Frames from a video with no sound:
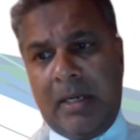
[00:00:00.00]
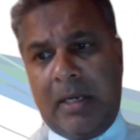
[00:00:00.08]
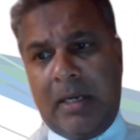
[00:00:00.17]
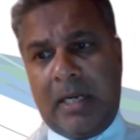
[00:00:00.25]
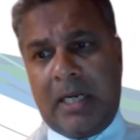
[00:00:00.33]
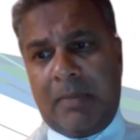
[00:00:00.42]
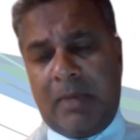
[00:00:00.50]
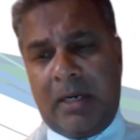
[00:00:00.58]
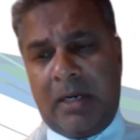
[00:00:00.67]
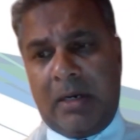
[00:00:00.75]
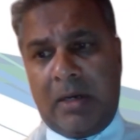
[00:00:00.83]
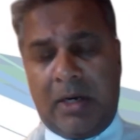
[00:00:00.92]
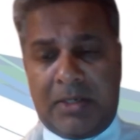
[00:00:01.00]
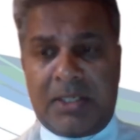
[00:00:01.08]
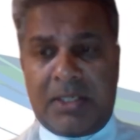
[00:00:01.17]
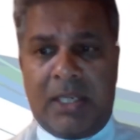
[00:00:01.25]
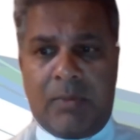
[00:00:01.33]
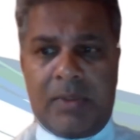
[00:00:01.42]
are
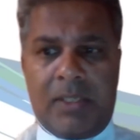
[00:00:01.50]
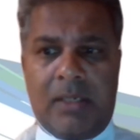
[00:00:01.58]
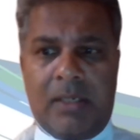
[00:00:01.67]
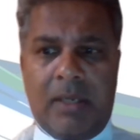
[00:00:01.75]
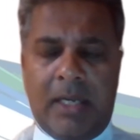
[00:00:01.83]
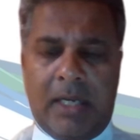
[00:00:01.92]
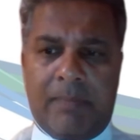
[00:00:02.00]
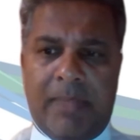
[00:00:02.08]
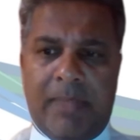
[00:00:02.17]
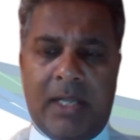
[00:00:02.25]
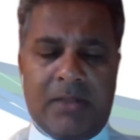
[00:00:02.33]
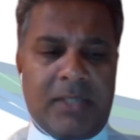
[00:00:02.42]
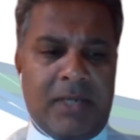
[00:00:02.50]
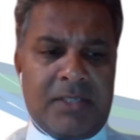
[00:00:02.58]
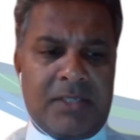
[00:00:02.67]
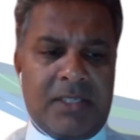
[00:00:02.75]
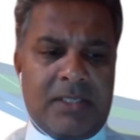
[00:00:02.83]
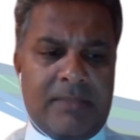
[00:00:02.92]
seeing within the healthcare
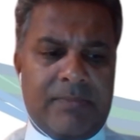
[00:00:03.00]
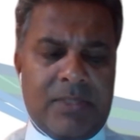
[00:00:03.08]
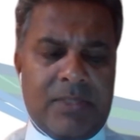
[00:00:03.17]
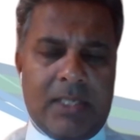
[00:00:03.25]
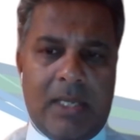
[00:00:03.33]
systems.